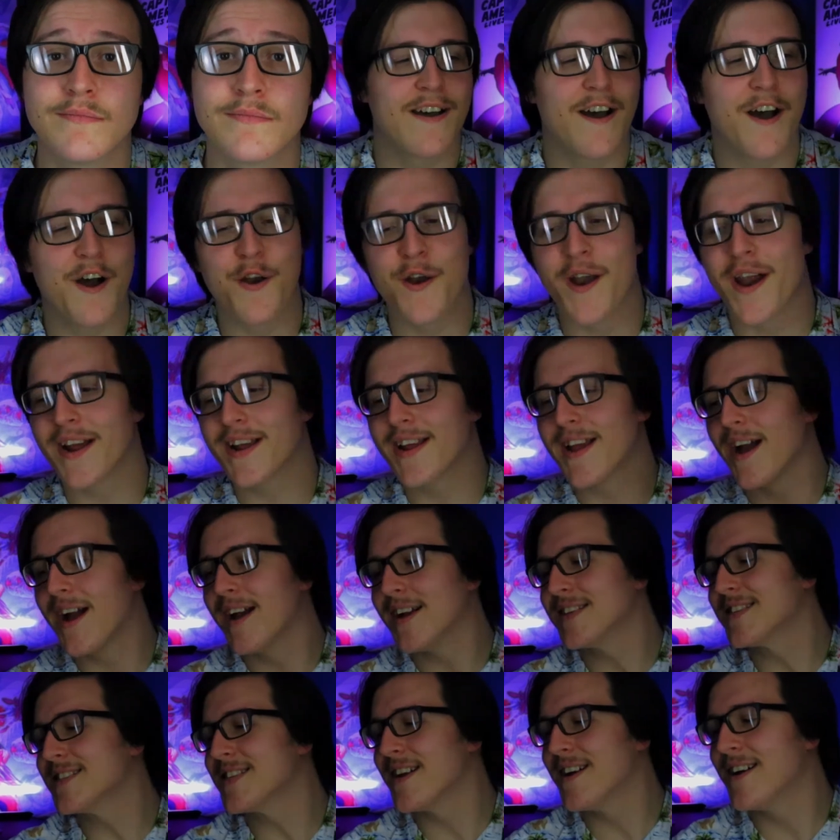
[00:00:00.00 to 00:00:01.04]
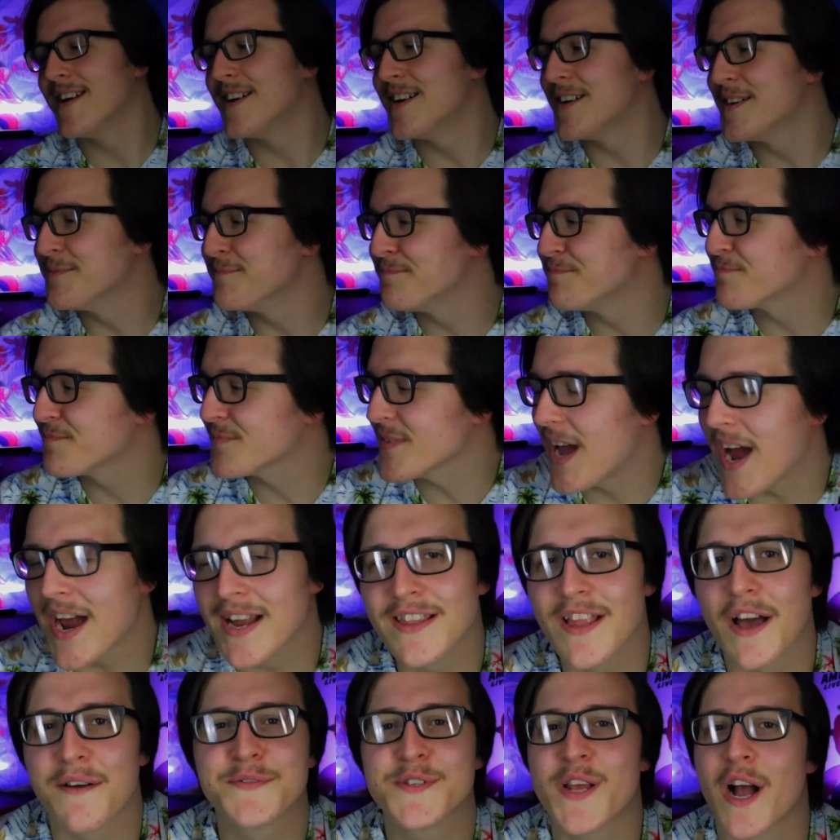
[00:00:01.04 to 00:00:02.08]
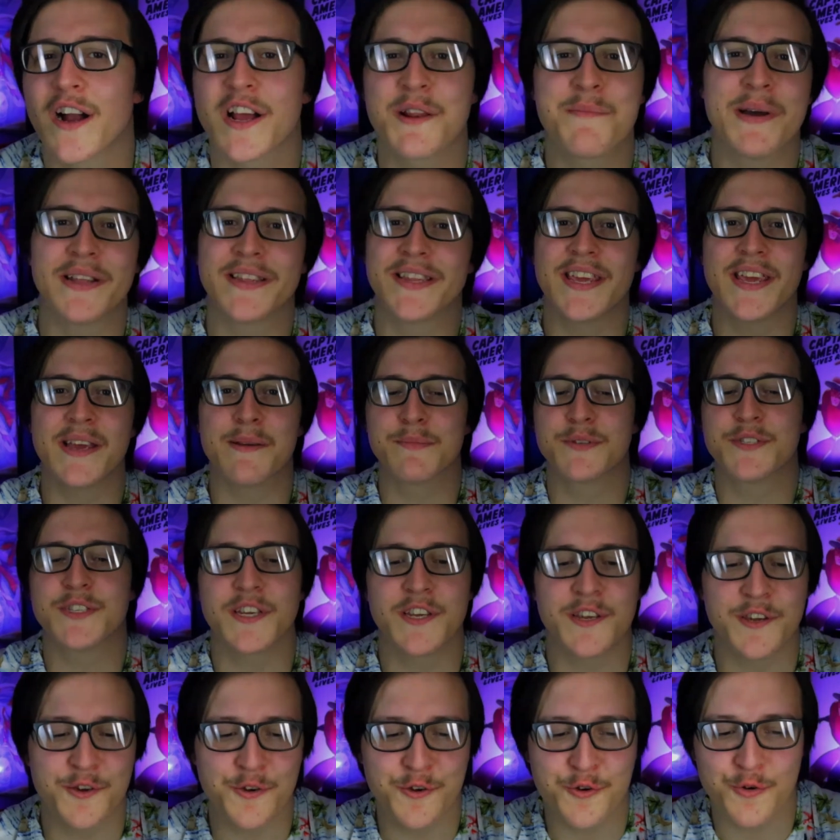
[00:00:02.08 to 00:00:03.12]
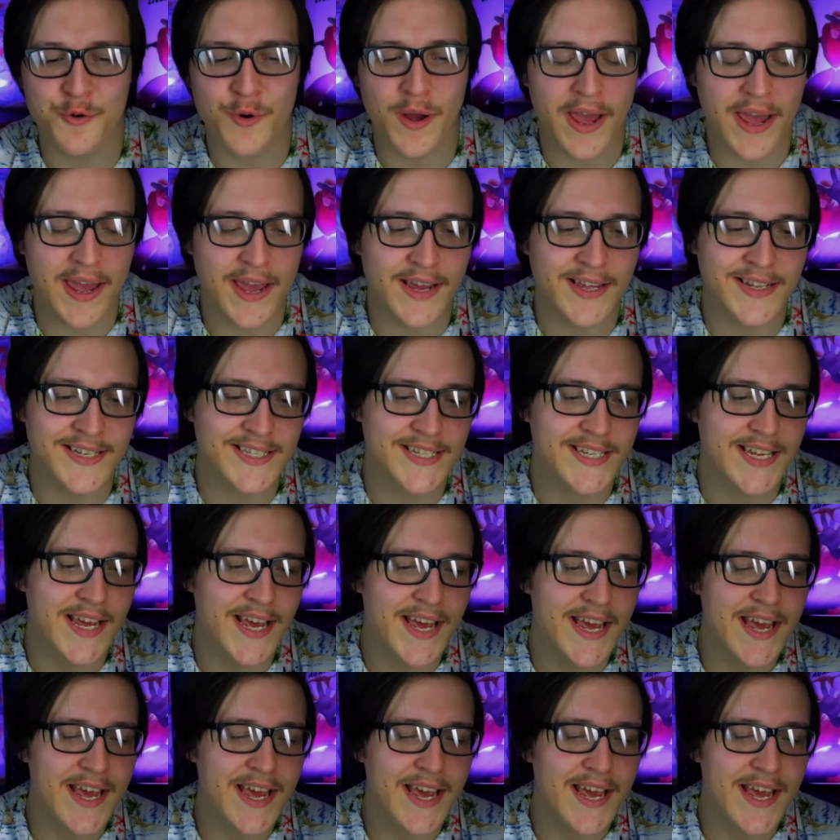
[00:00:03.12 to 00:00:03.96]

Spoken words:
Alright guys, I love talking about the MCU, and